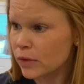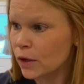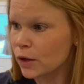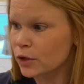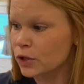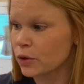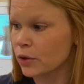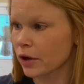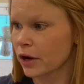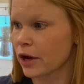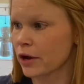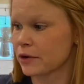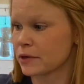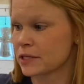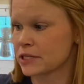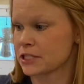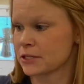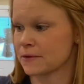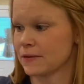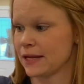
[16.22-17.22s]
You are
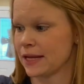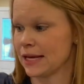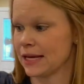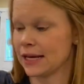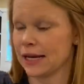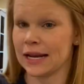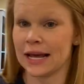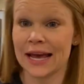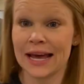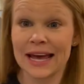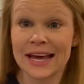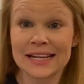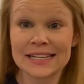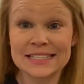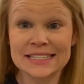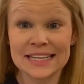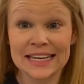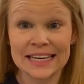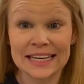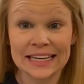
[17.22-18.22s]
going to need
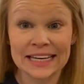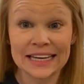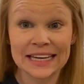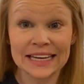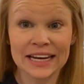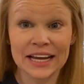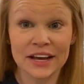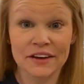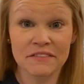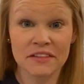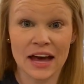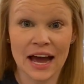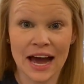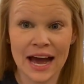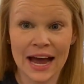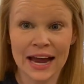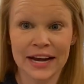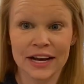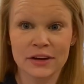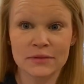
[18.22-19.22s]
10 of the
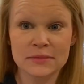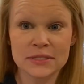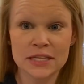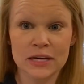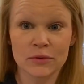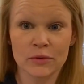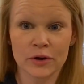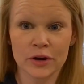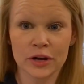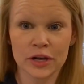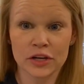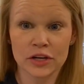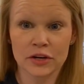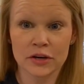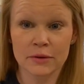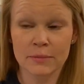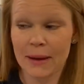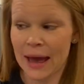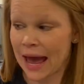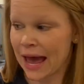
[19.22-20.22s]
items that were in
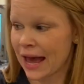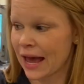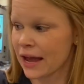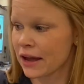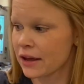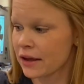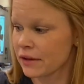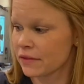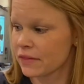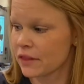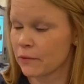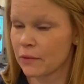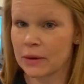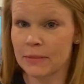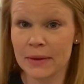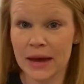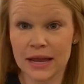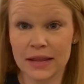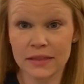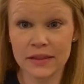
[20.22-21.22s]
your bag that we
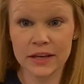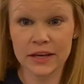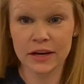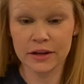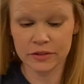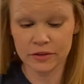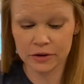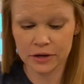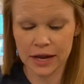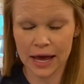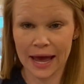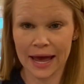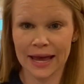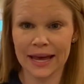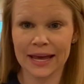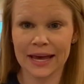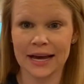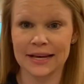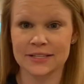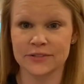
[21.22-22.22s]
made the other
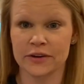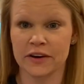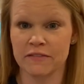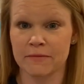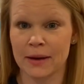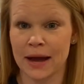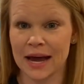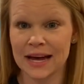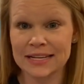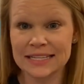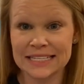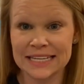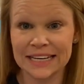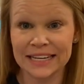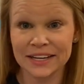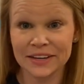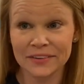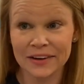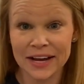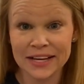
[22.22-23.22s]
day. I still have my
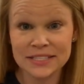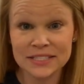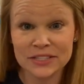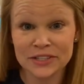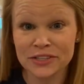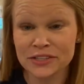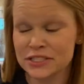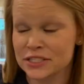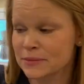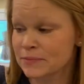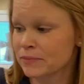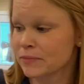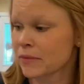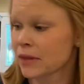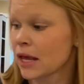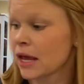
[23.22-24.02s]
10 erasers.